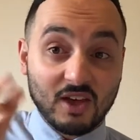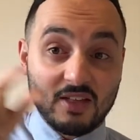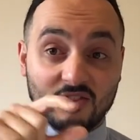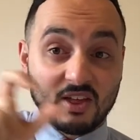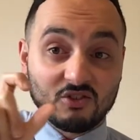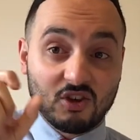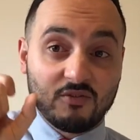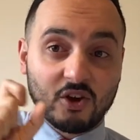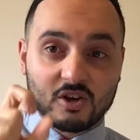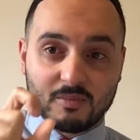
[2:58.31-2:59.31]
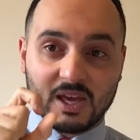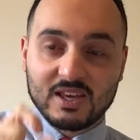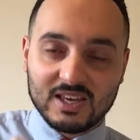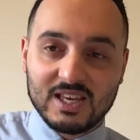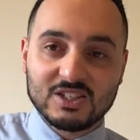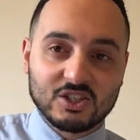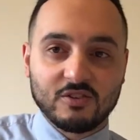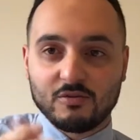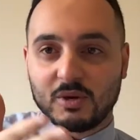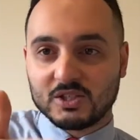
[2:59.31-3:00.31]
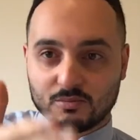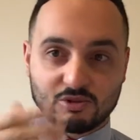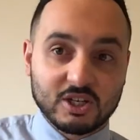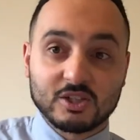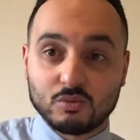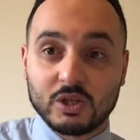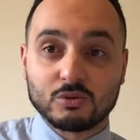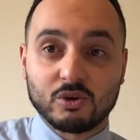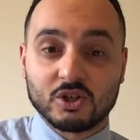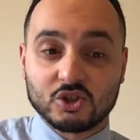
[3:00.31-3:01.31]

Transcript: and then see if I can make it easier for me to predict which one it